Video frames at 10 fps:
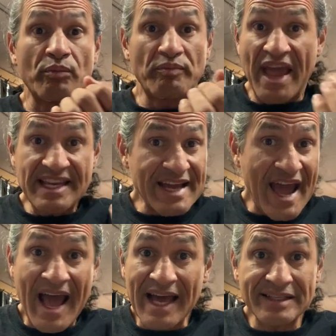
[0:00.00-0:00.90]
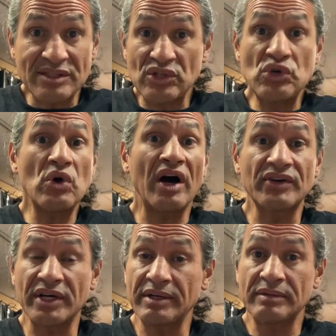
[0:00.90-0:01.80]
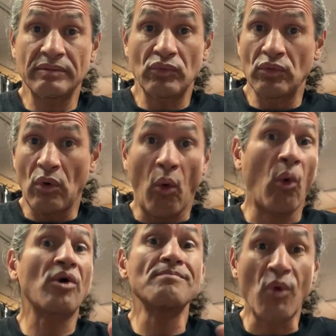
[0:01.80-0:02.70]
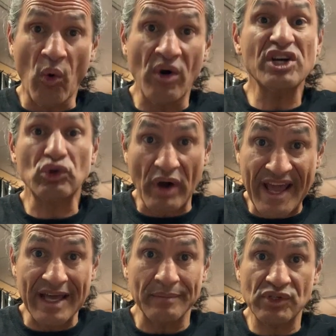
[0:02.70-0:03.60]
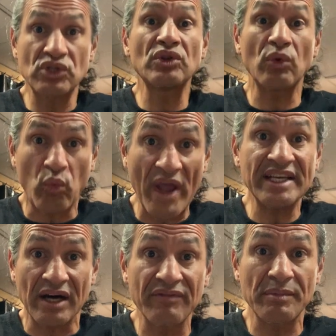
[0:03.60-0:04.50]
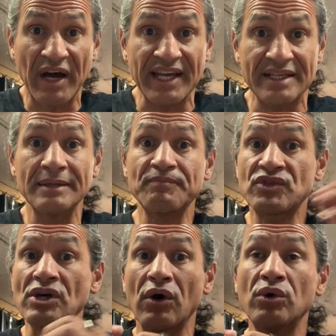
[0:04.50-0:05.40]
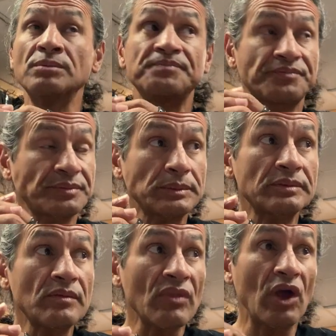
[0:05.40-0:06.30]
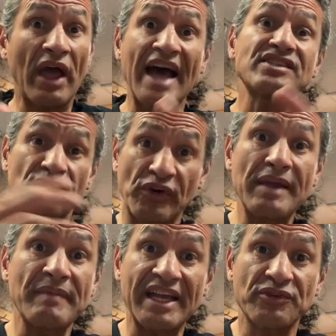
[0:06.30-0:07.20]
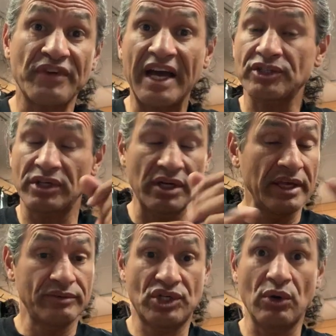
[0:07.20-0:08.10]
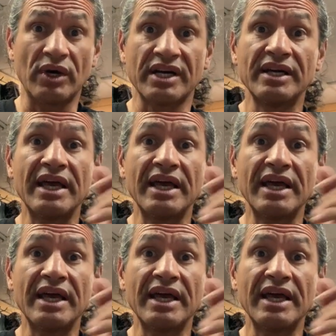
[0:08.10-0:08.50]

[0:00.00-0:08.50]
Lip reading: paint adds 200 or more grams to the weight of the bike. So as a frame manufacturer, sure,